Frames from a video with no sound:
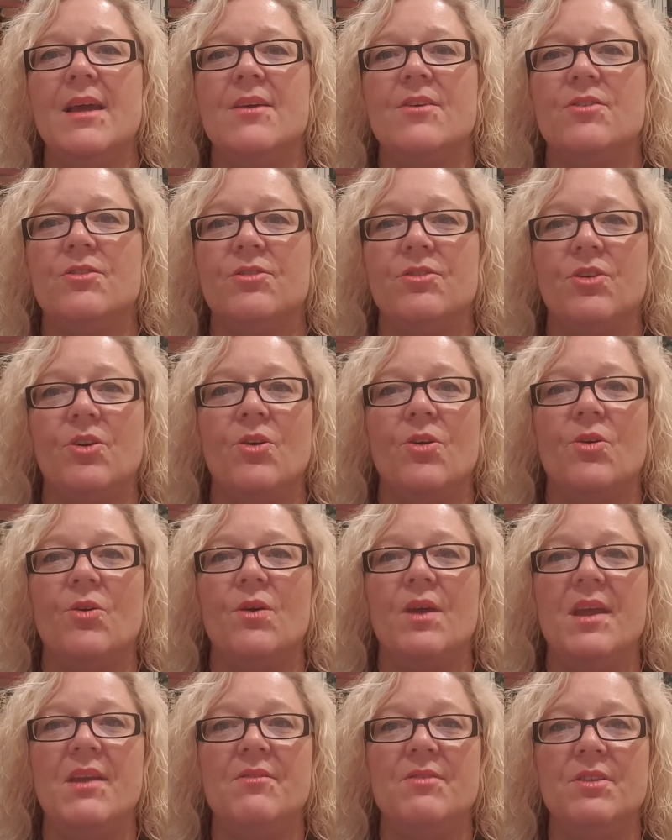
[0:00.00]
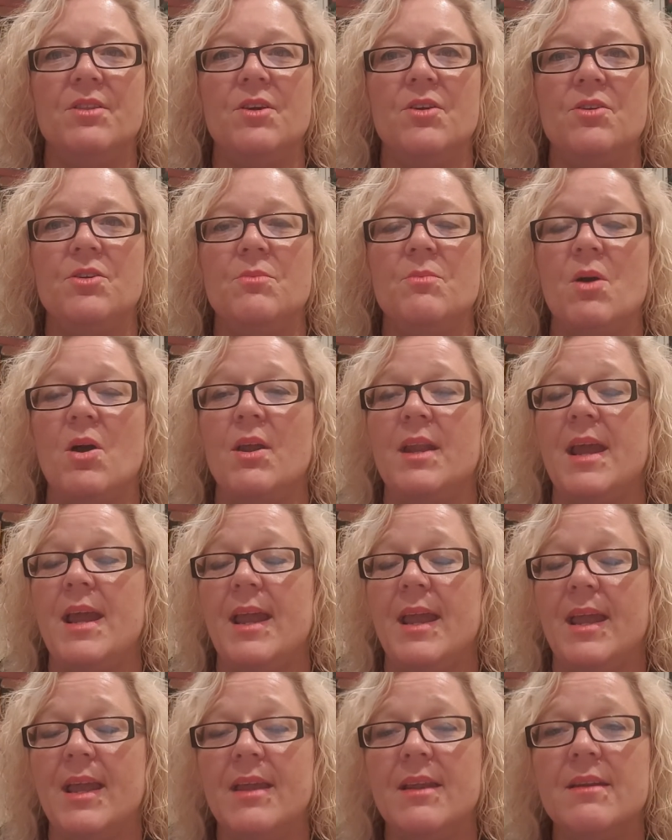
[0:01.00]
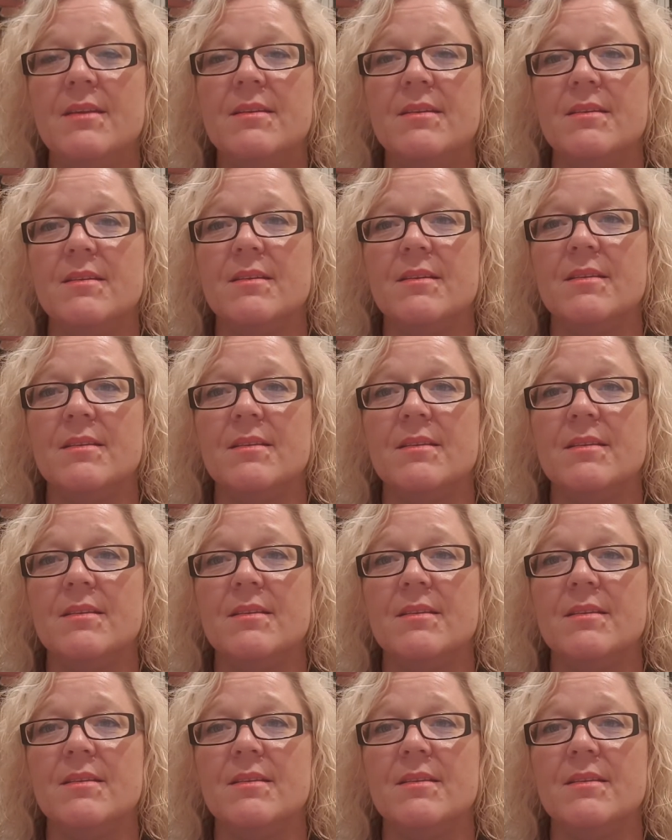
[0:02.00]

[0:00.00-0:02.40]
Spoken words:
So even though you might hand